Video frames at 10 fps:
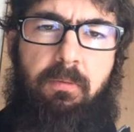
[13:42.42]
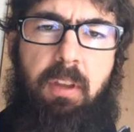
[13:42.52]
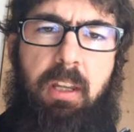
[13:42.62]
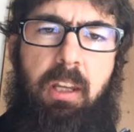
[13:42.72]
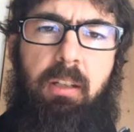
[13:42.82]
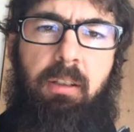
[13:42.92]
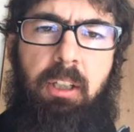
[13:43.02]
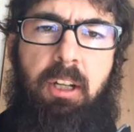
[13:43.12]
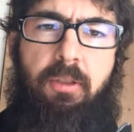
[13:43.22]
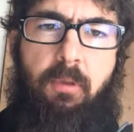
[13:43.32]
thinking
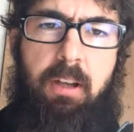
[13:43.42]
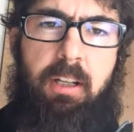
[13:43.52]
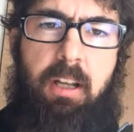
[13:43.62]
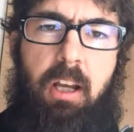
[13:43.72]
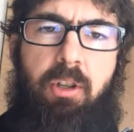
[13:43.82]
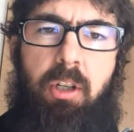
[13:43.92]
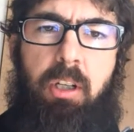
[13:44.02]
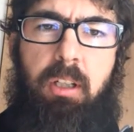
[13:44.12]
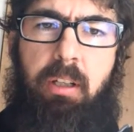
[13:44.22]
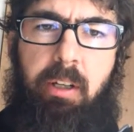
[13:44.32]
threat
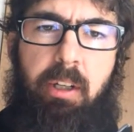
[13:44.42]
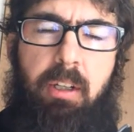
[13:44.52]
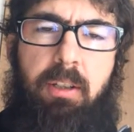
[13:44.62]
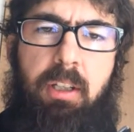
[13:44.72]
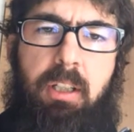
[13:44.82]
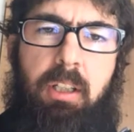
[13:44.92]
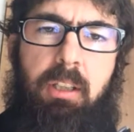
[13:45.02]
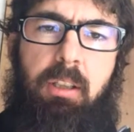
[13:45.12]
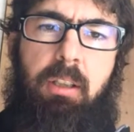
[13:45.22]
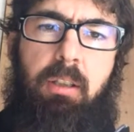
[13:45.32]
detection,
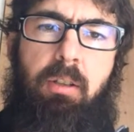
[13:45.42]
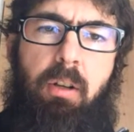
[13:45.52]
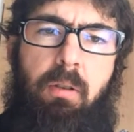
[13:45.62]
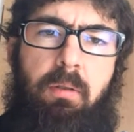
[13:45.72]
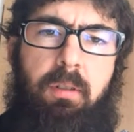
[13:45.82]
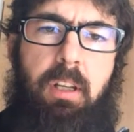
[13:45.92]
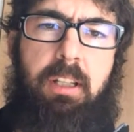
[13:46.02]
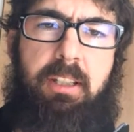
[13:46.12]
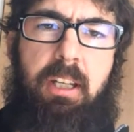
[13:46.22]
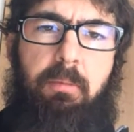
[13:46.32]
thinking
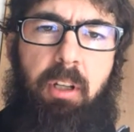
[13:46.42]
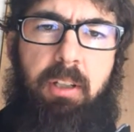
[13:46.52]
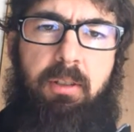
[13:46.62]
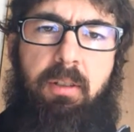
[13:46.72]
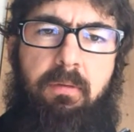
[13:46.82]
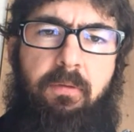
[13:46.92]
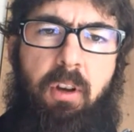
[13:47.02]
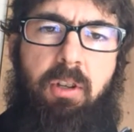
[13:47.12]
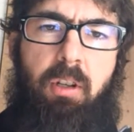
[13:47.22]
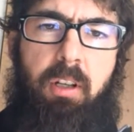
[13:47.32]
seamless and
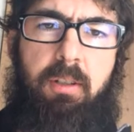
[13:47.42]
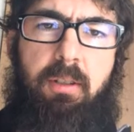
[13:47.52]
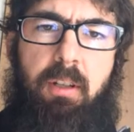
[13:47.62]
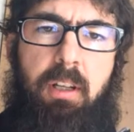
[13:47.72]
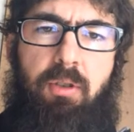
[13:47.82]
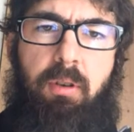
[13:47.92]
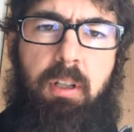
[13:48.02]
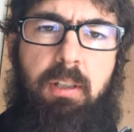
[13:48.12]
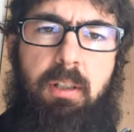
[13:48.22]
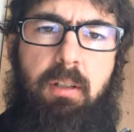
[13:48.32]
frictionless
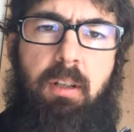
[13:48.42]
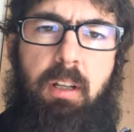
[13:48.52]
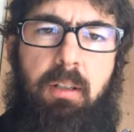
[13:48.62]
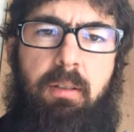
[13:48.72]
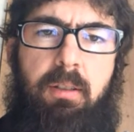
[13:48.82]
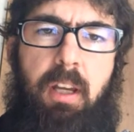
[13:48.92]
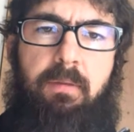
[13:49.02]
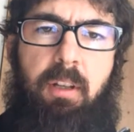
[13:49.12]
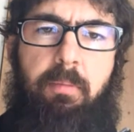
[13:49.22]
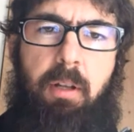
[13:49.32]
entries and
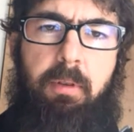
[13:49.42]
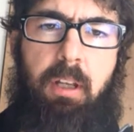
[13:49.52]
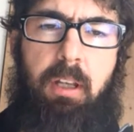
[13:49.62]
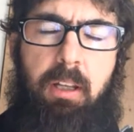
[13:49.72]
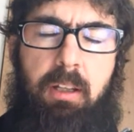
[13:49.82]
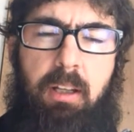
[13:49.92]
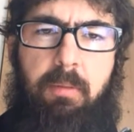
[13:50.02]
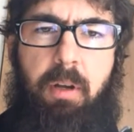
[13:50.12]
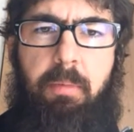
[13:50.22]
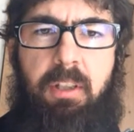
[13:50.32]
safety in the
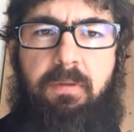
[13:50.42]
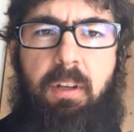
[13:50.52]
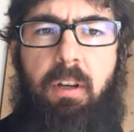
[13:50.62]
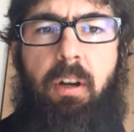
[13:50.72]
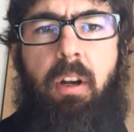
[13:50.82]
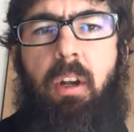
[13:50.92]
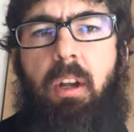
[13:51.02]
public sphere.